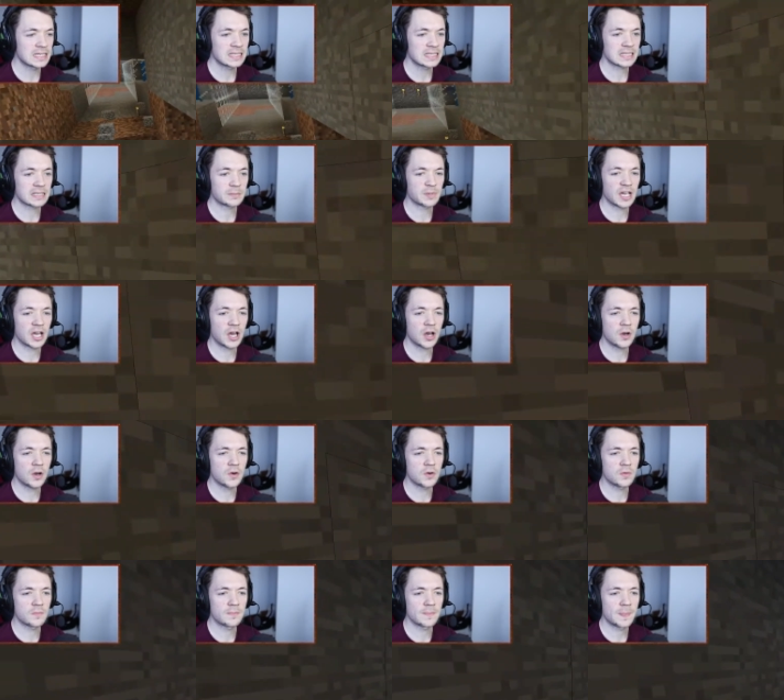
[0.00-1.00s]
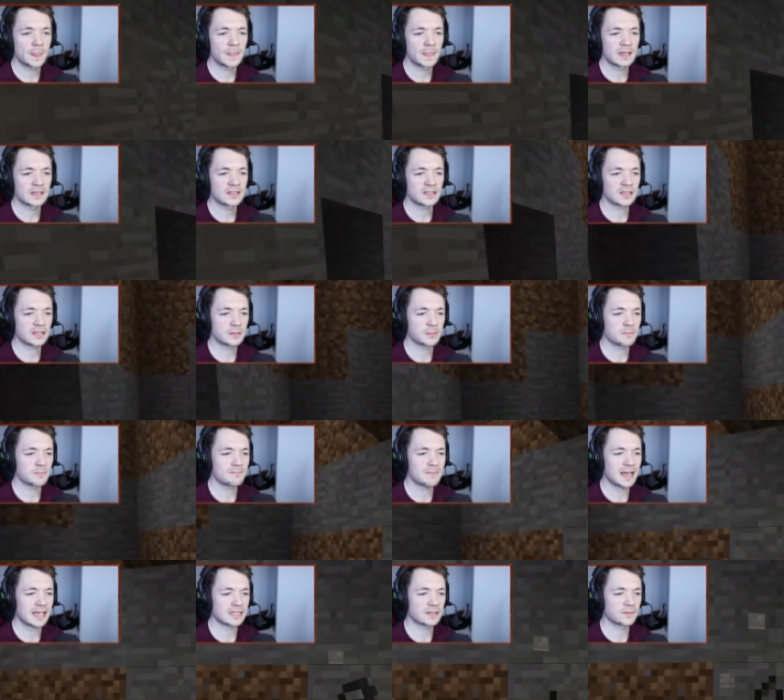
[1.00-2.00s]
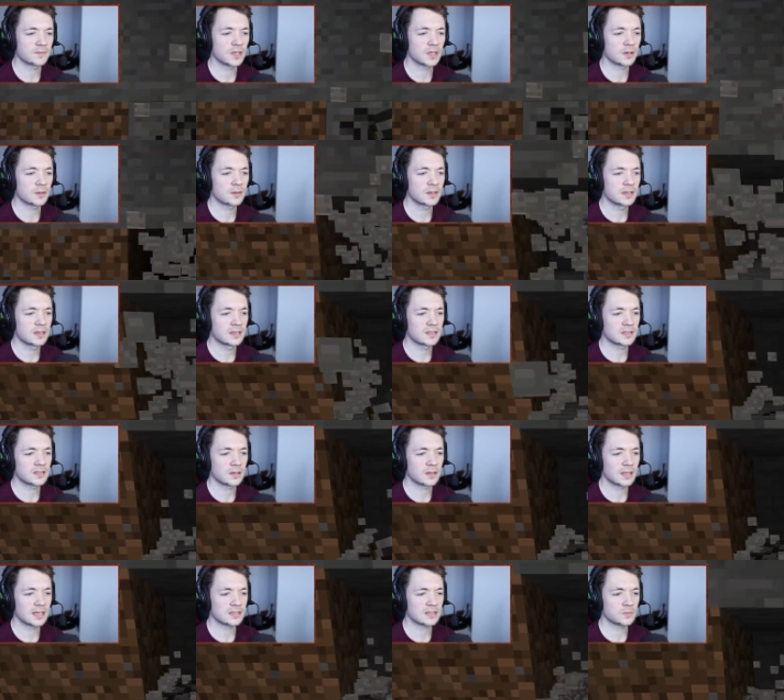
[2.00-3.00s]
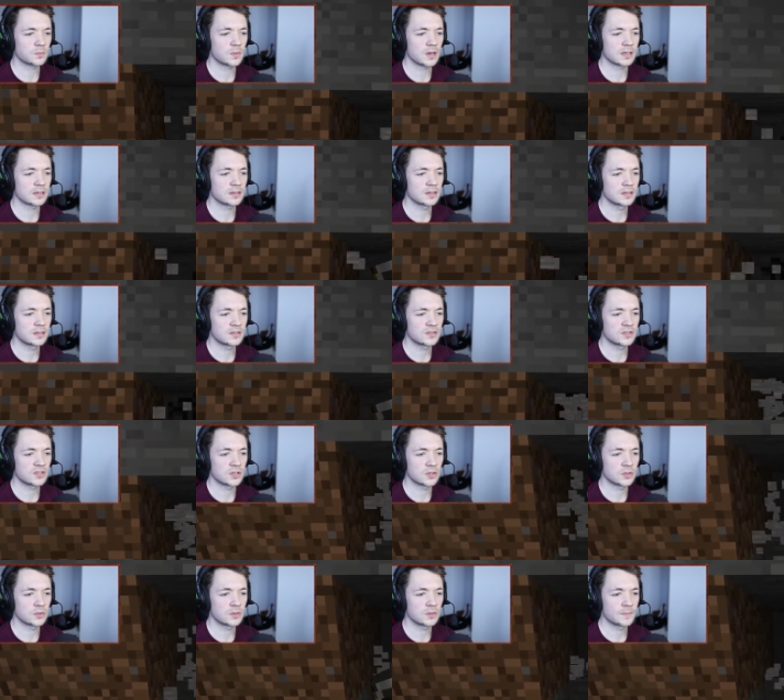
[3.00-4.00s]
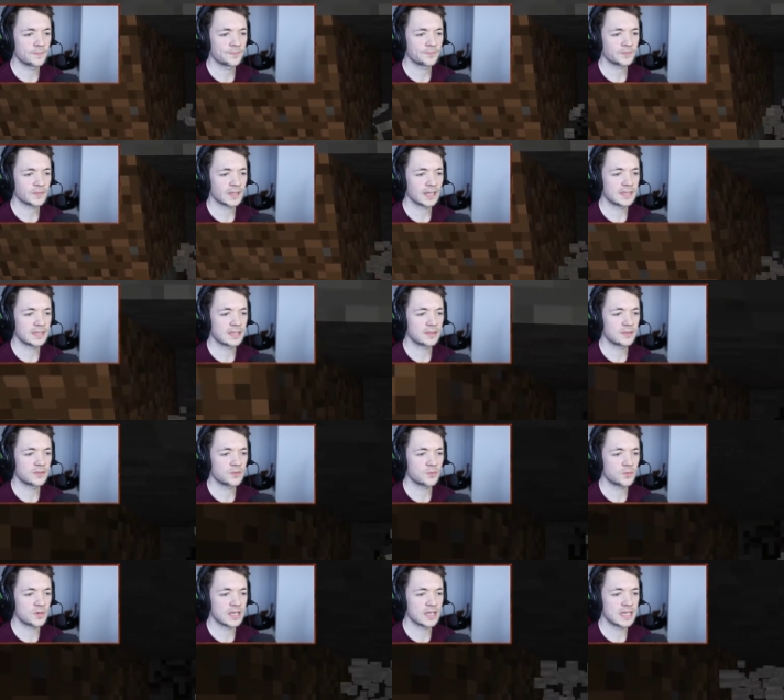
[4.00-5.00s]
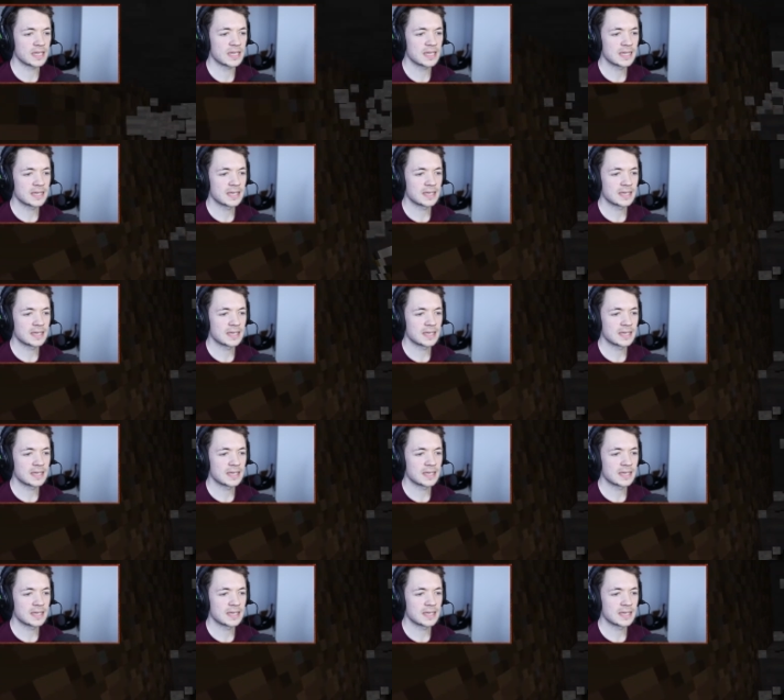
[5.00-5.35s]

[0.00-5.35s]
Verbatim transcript: It's going to be a home. It's going to be massive, though. So that's one, two, and then three,